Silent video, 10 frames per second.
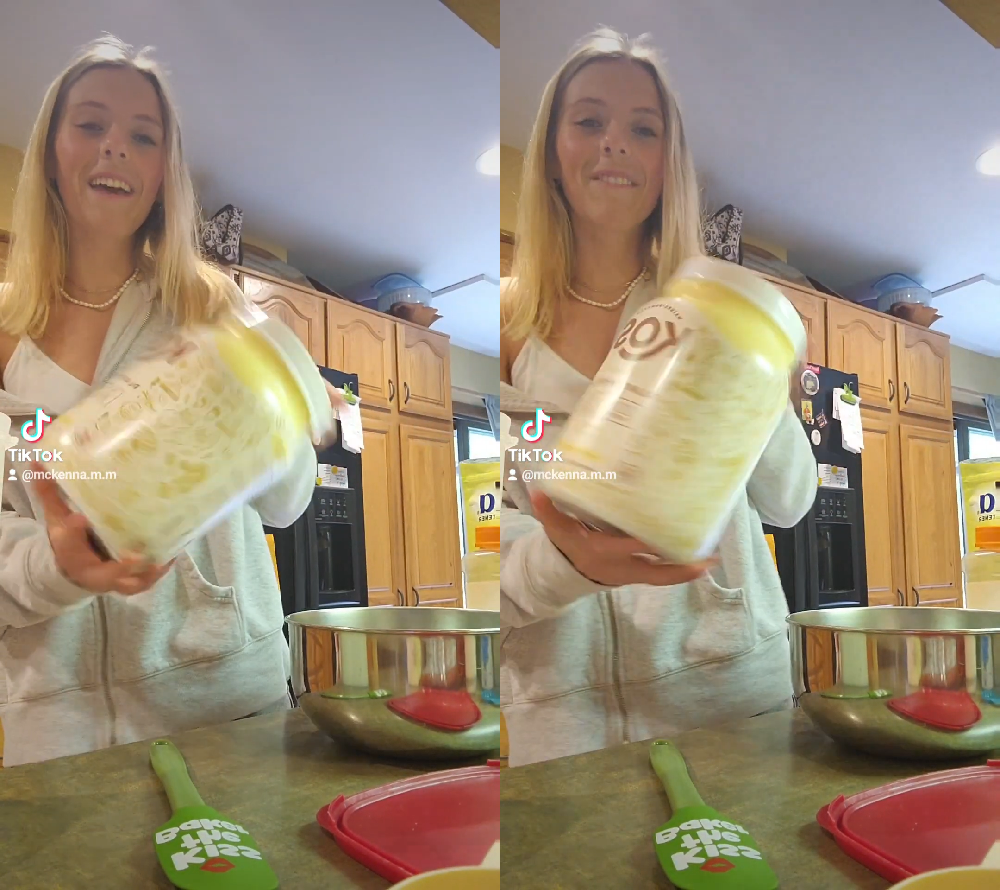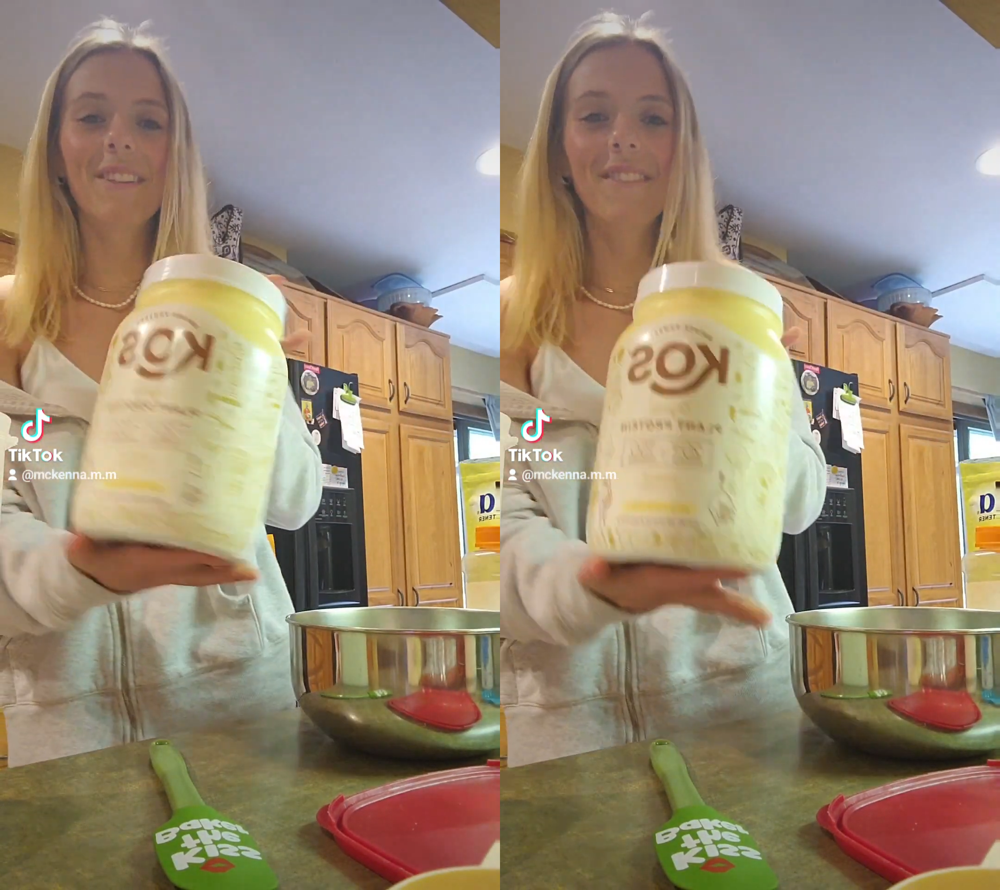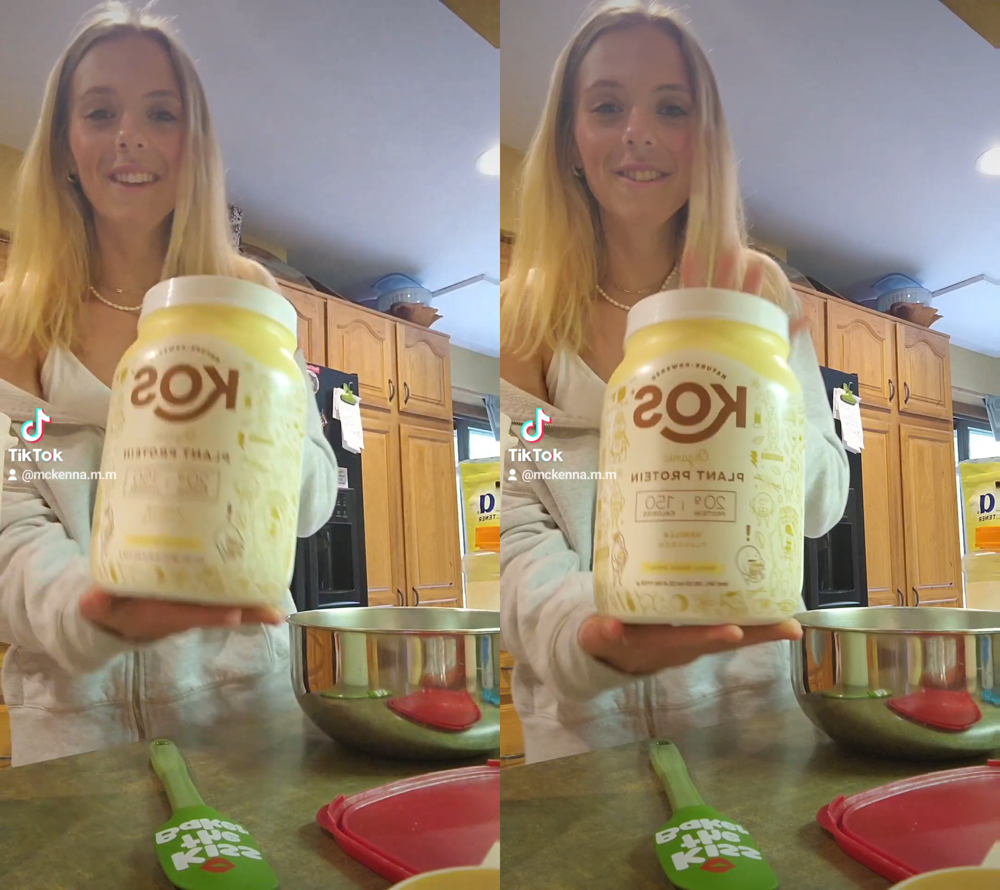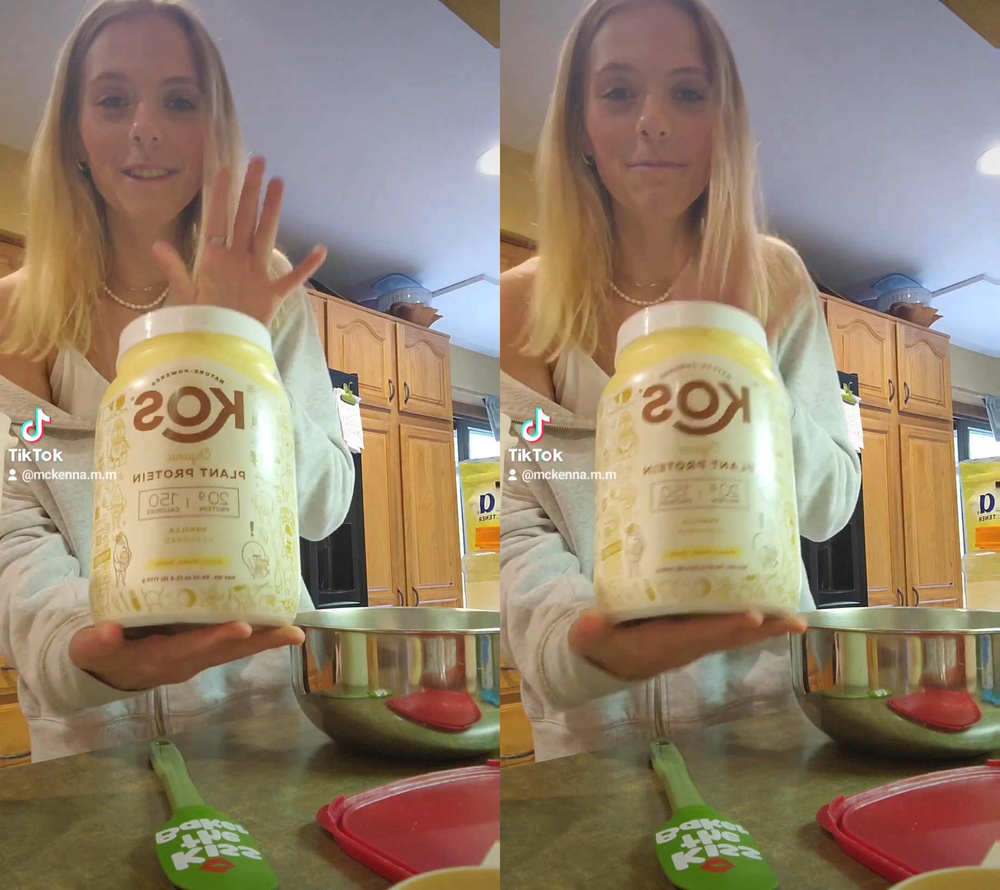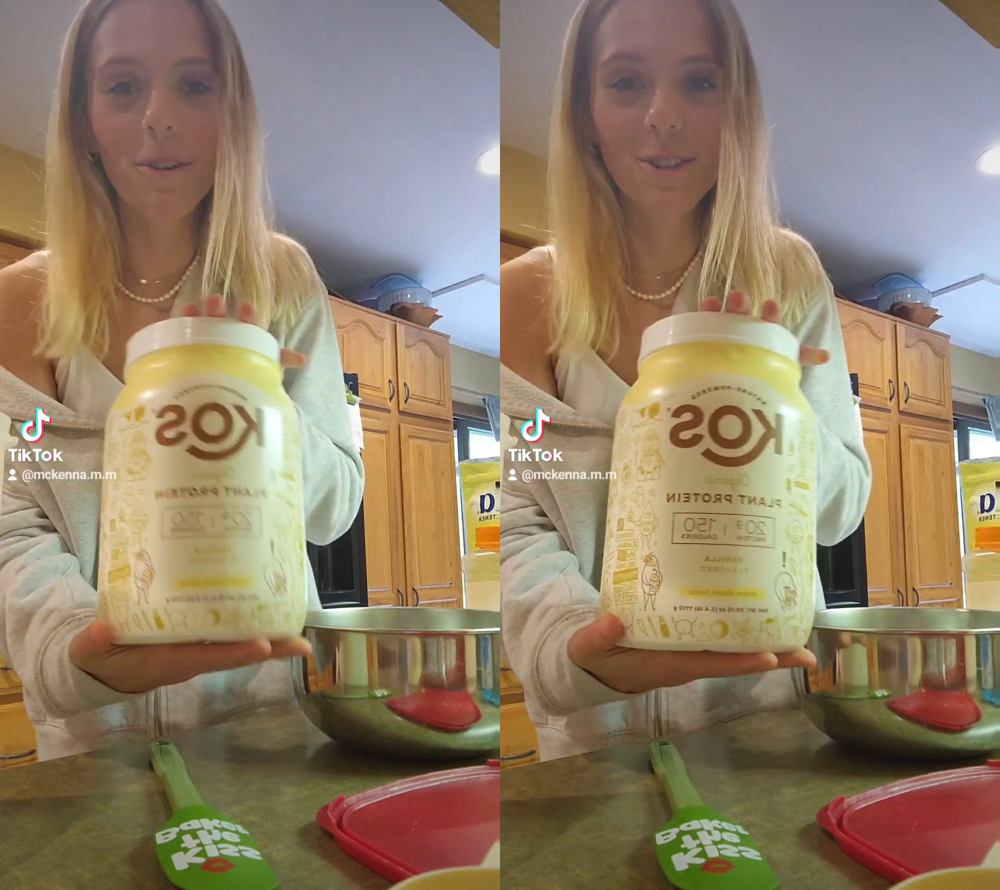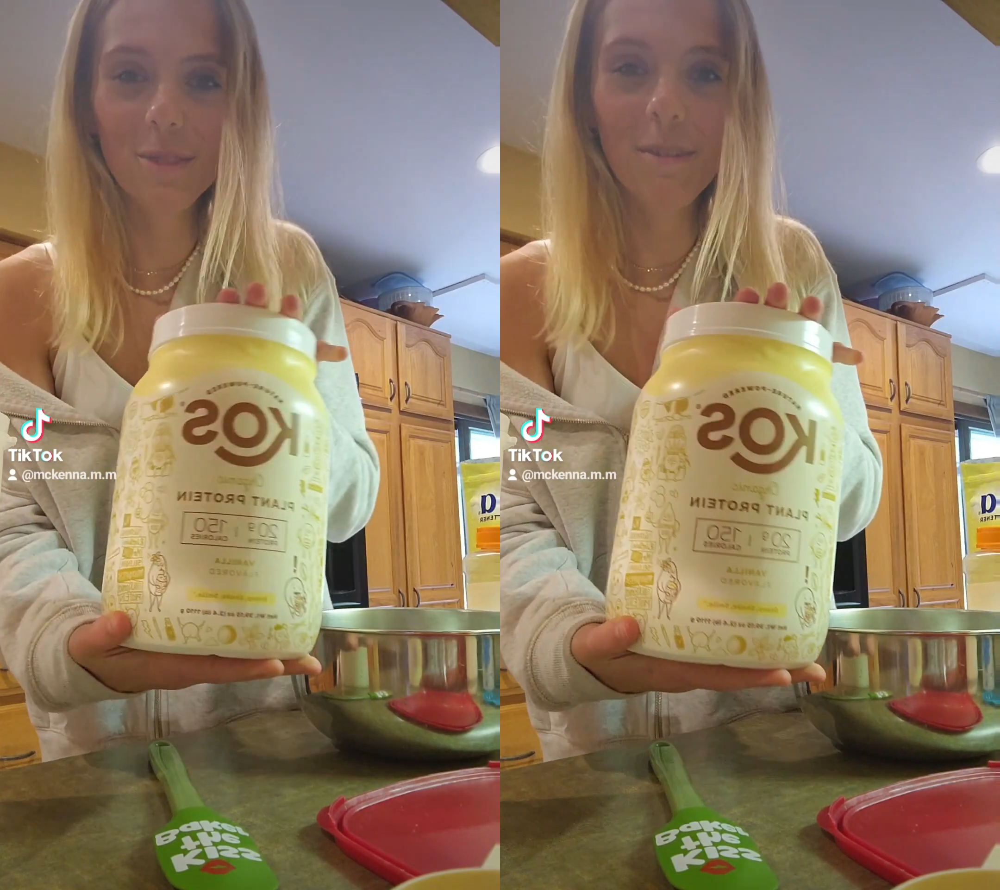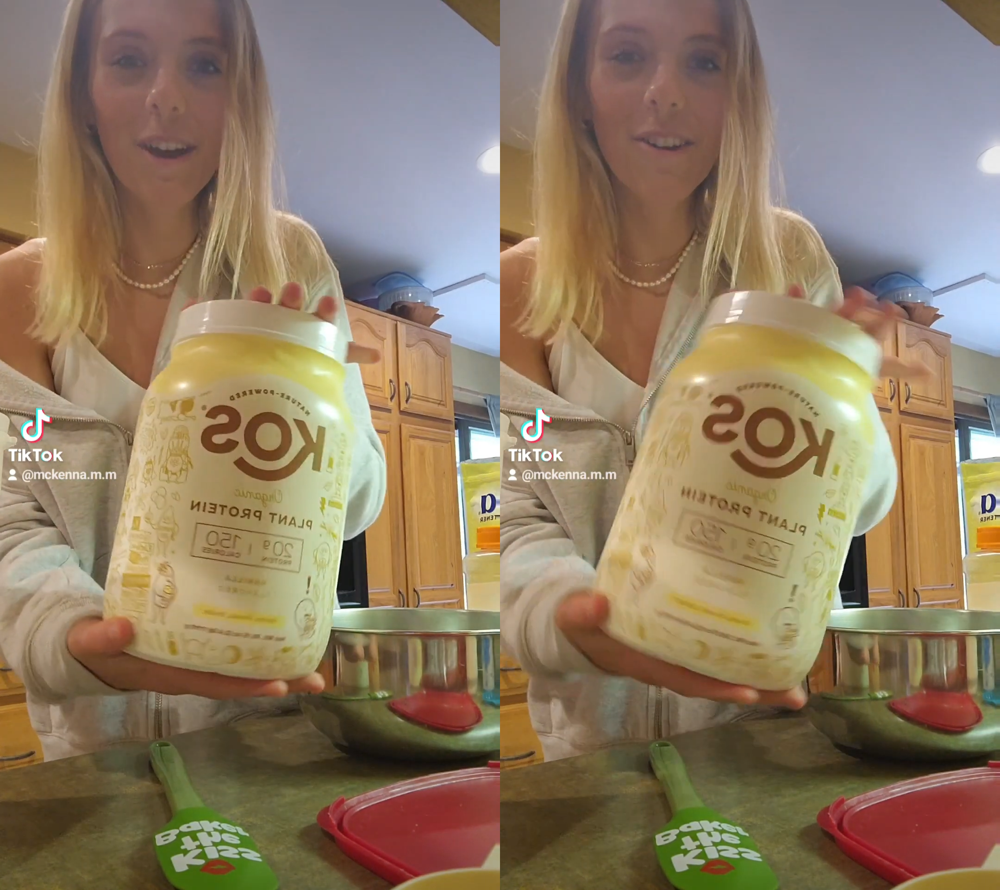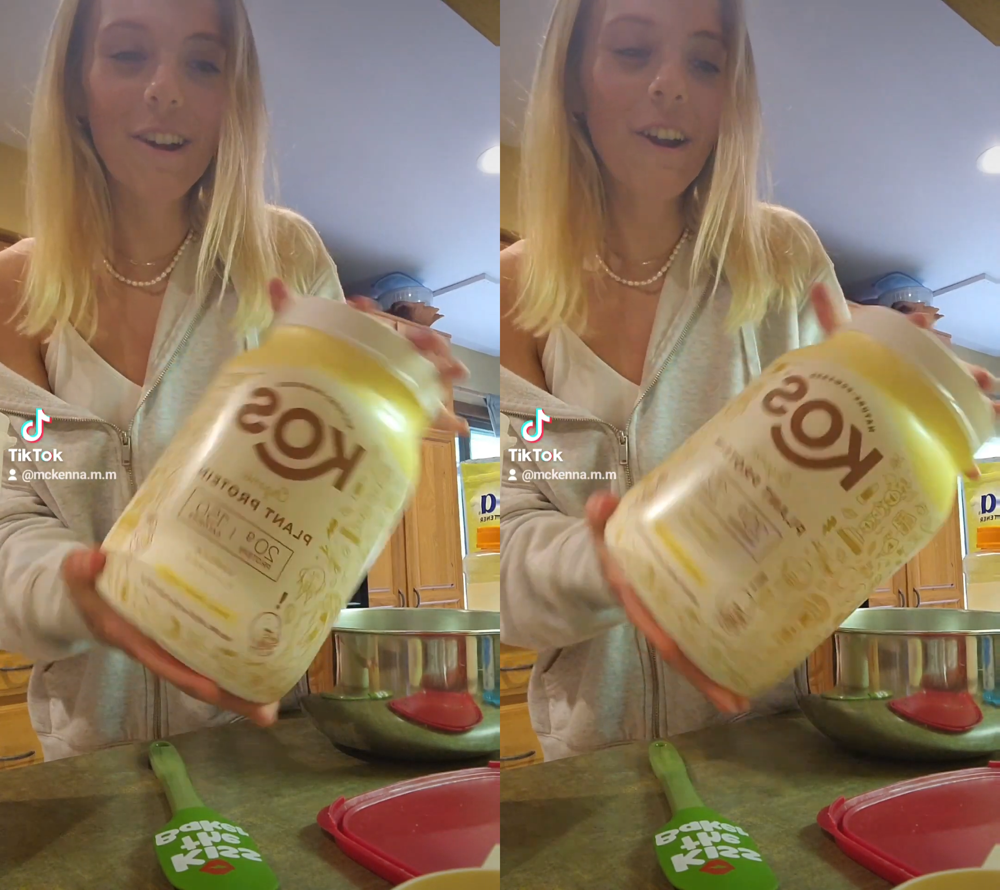I'm going to be using protein
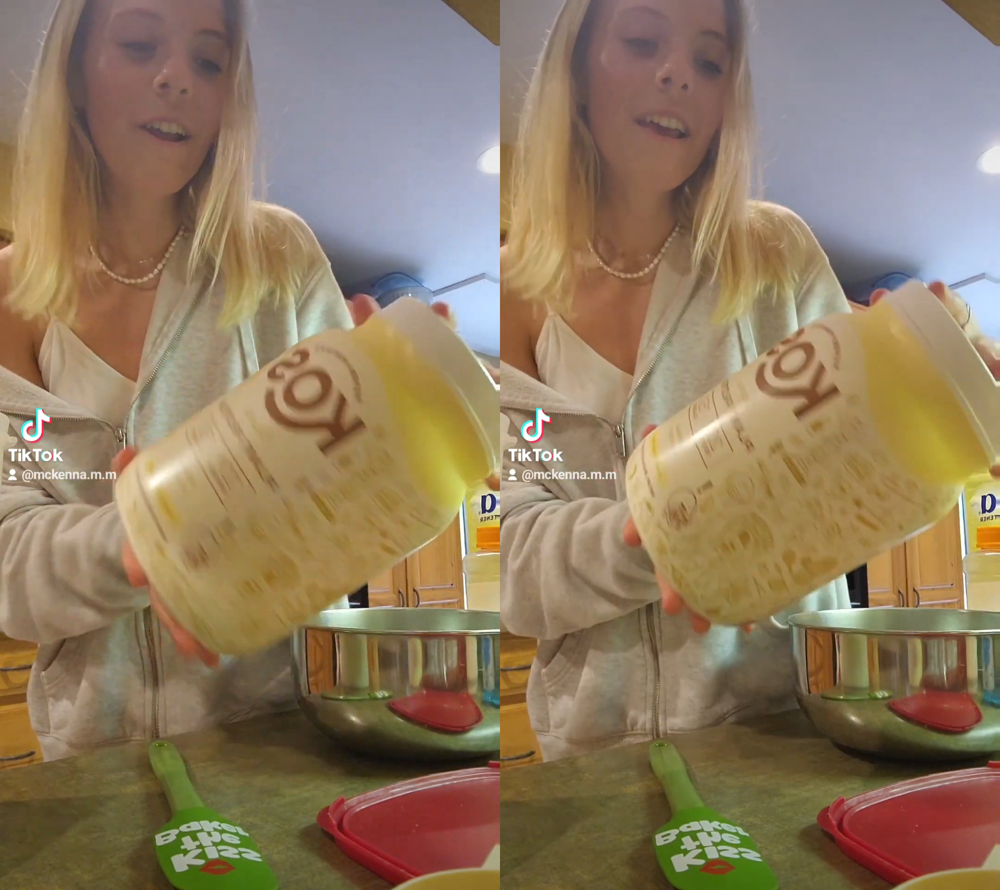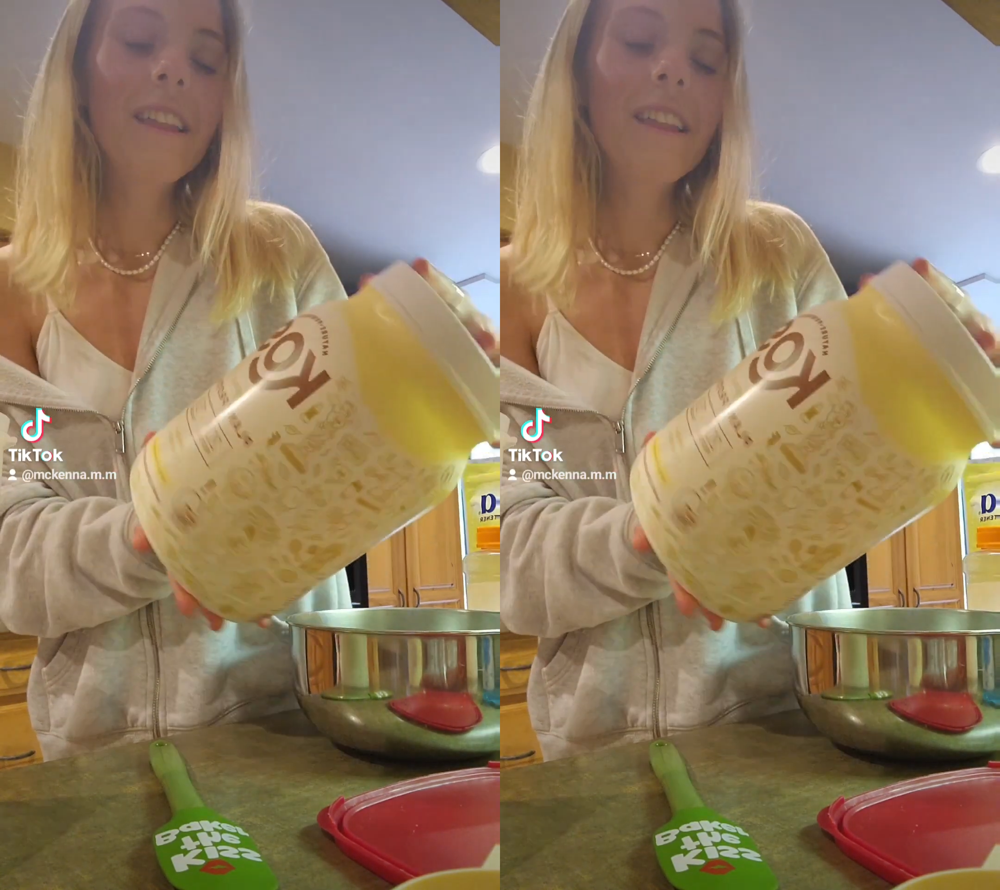powder.